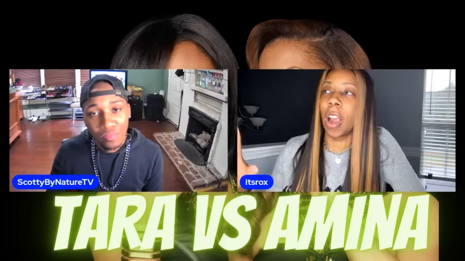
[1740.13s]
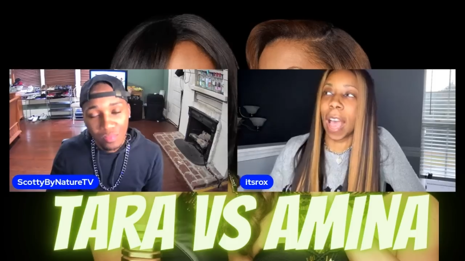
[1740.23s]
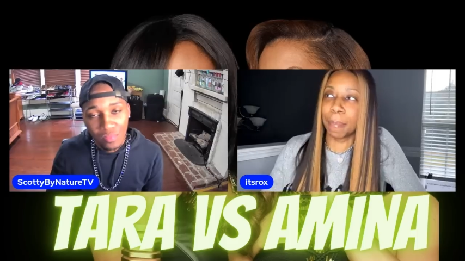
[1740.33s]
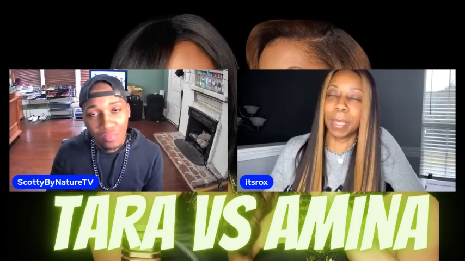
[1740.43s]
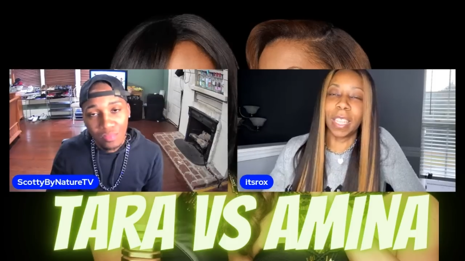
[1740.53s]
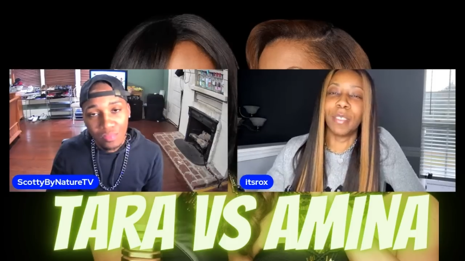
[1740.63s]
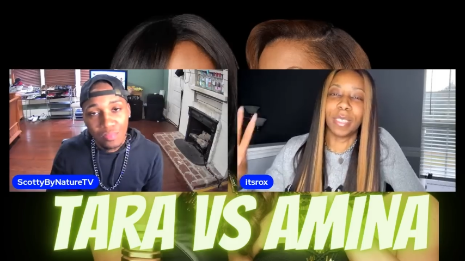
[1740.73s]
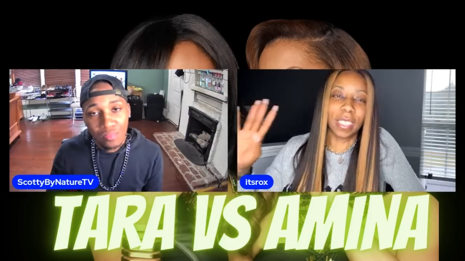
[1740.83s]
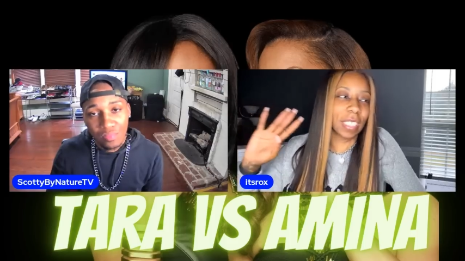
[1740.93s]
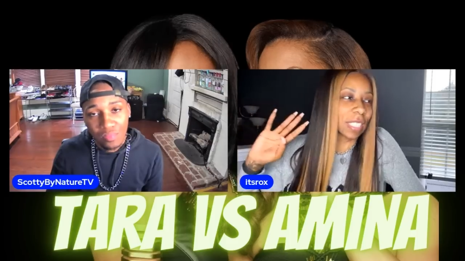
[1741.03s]
Speaker 1: I believe,
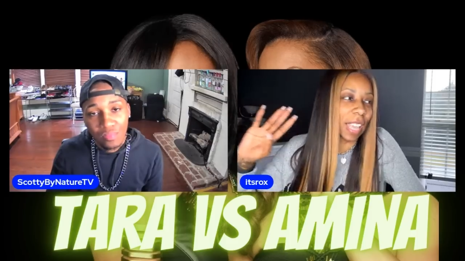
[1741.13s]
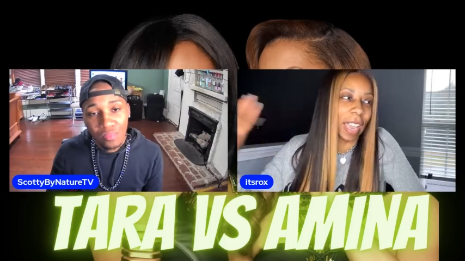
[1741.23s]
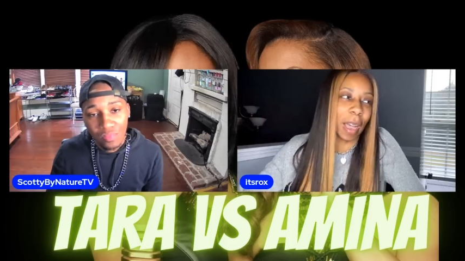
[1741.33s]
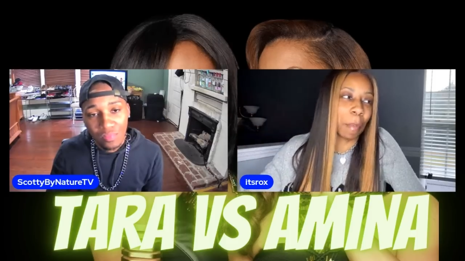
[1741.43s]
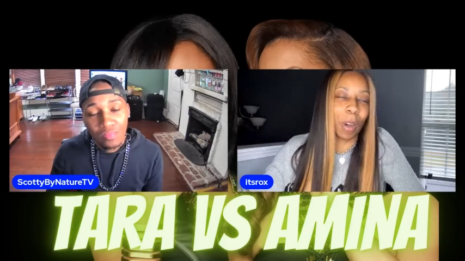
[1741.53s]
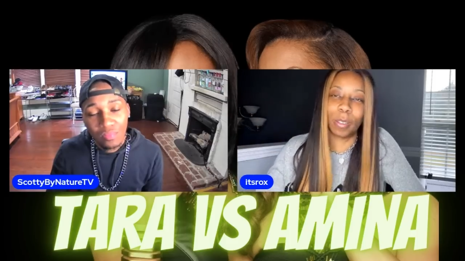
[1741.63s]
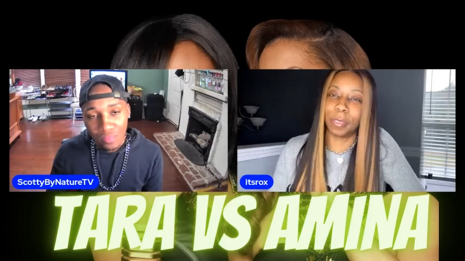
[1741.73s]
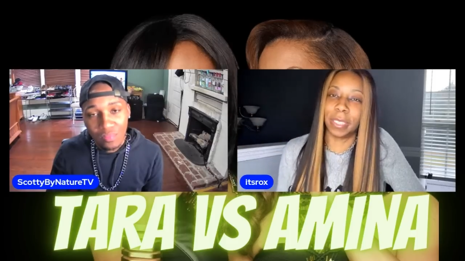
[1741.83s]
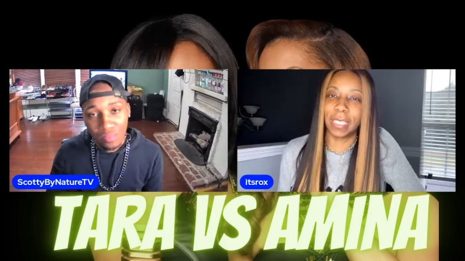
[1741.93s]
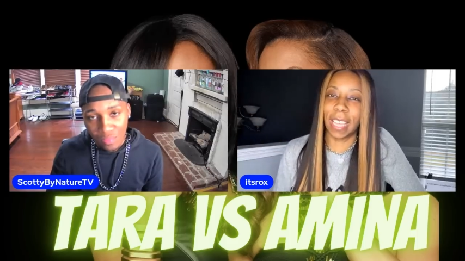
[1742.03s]
is just like I'm over
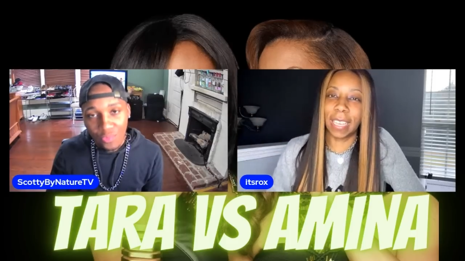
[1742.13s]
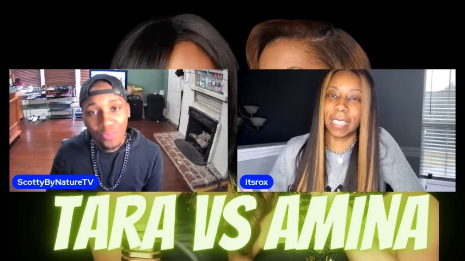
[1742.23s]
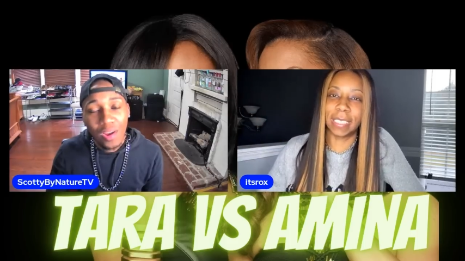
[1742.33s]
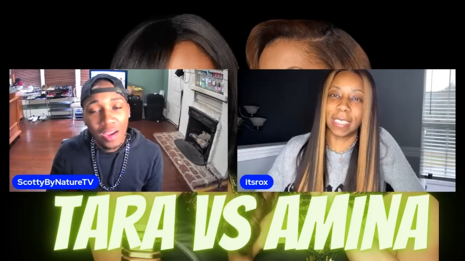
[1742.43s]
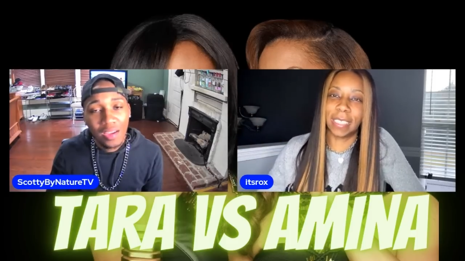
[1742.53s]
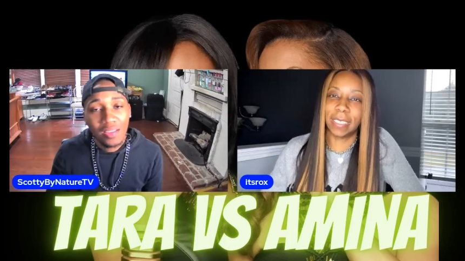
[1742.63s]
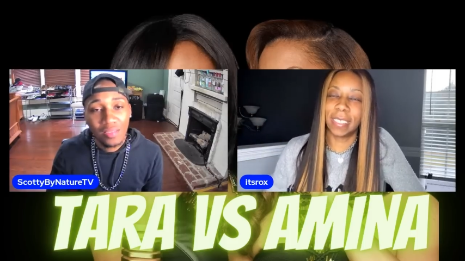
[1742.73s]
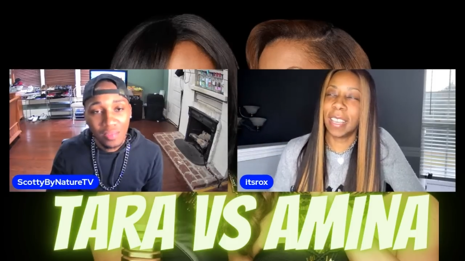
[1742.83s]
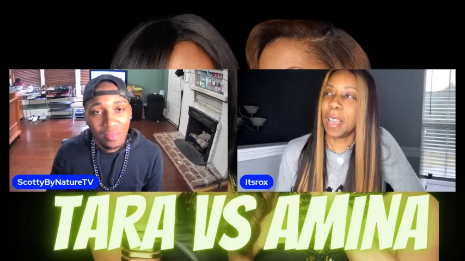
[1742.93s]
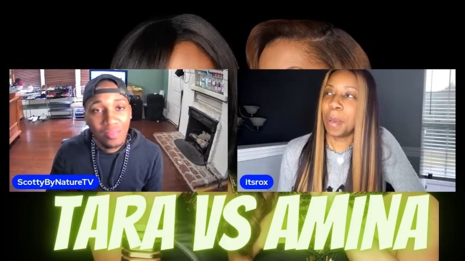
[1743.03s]
it. Like right.
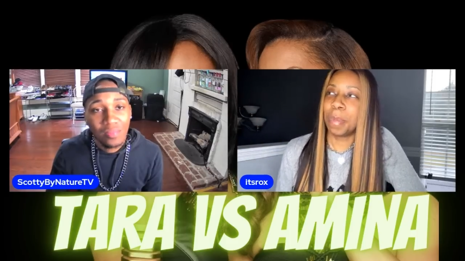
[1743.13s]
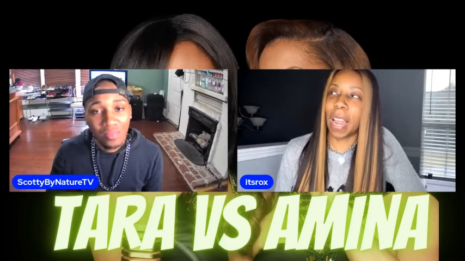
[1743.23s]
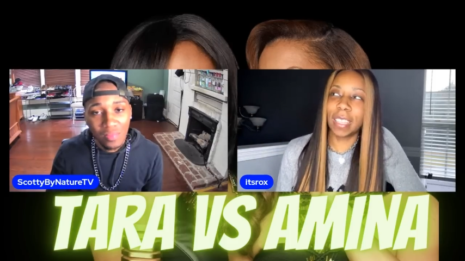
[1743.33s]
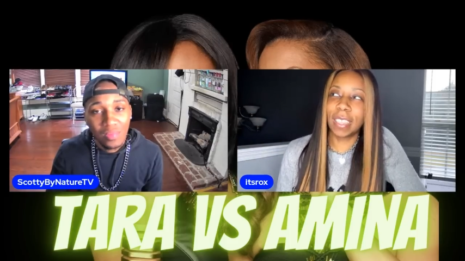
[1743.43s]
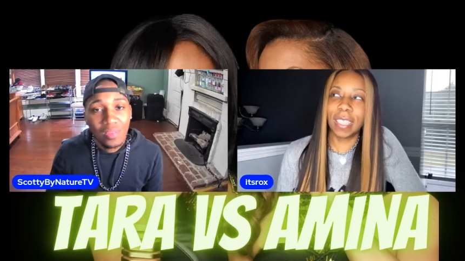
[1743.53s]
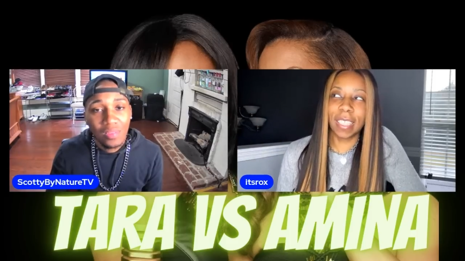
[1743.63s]
But I th- I